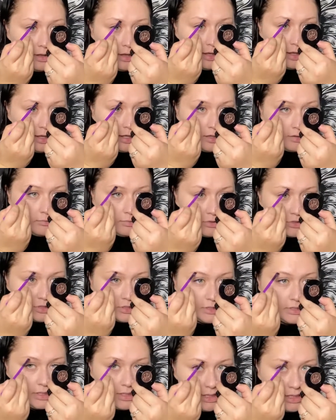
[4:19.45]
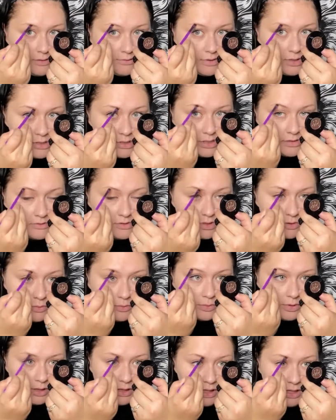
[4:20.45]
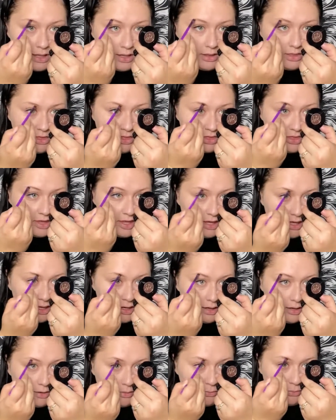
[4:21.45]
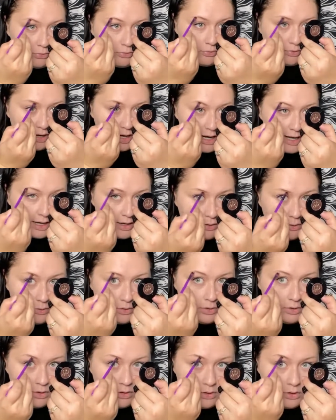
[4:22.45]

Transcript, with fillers: And we're just gonna give ourselves a really thin brow.